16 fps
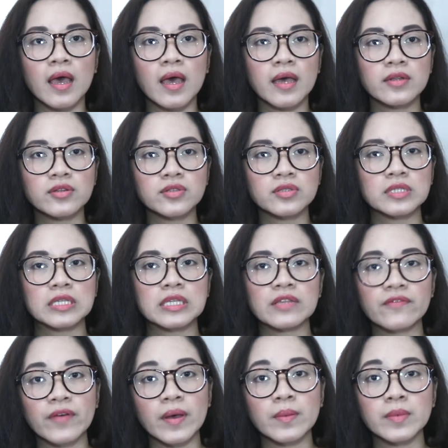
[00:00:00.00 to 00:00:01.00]
and you see the
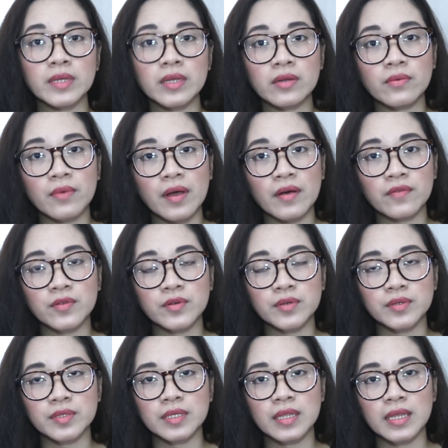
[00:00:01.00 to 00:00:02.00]
family
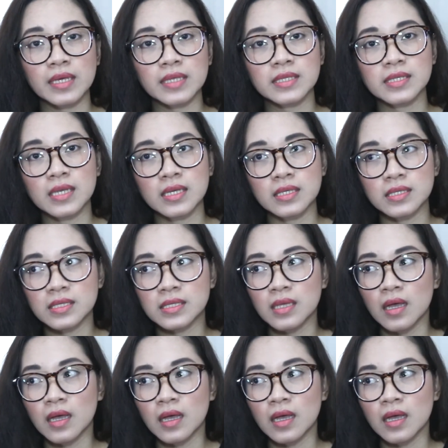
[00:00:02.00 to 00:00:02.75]
unravel in that sense.